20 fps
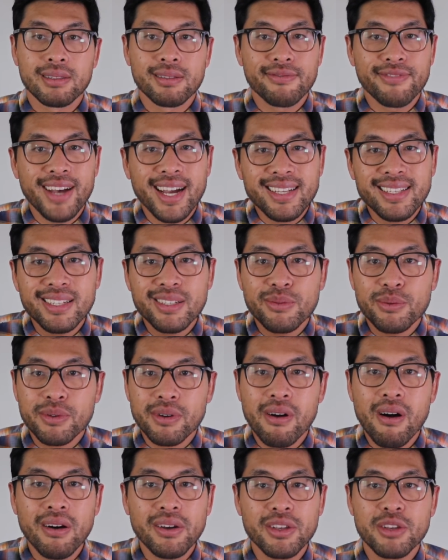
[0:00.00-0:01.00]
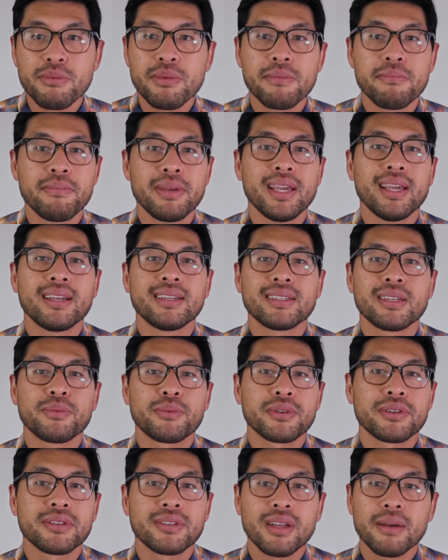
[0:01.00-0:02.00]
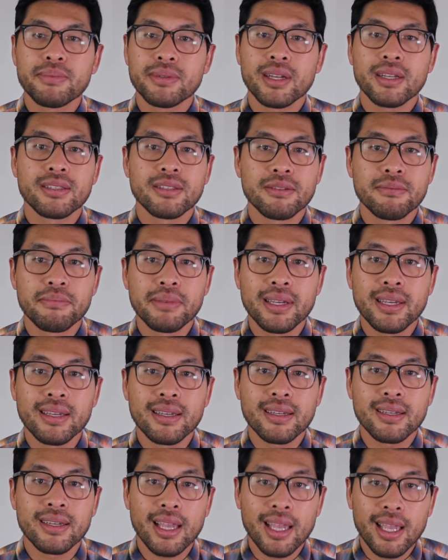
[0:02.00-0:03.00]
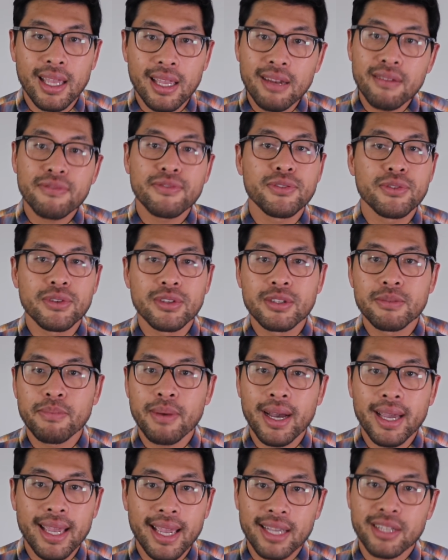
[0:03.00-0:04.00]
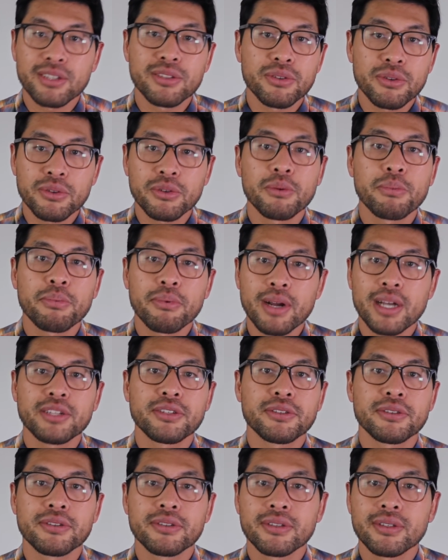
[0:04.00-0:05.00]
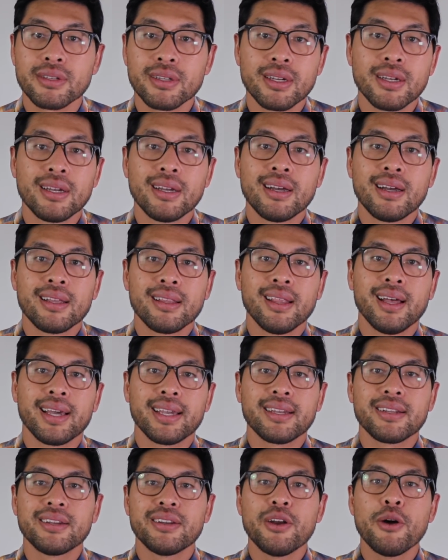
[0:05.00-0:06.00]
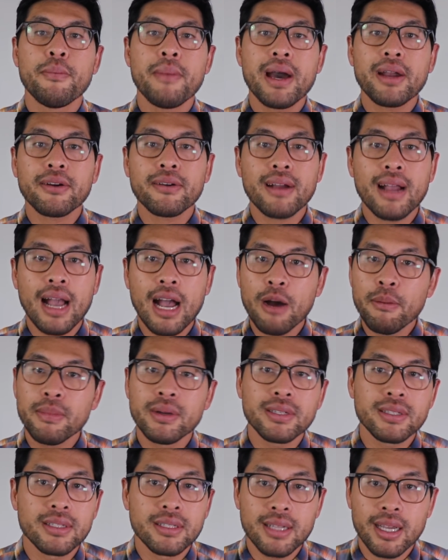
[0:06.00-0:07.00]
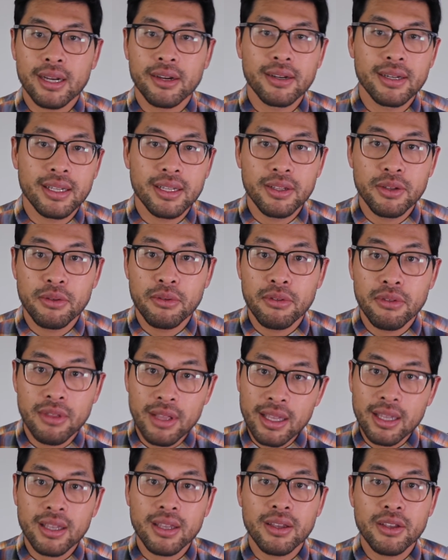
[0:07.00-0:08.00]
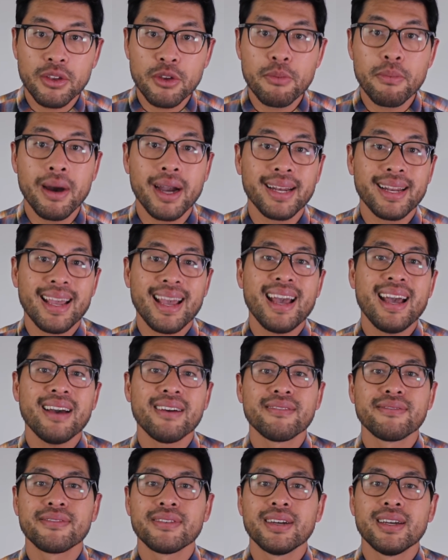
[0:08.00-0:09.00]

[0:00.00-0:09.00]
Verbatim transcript: The fact is, we're all human beings and we're subject to being influenced by external pressures. Like, no matter how much integrity you think you might have,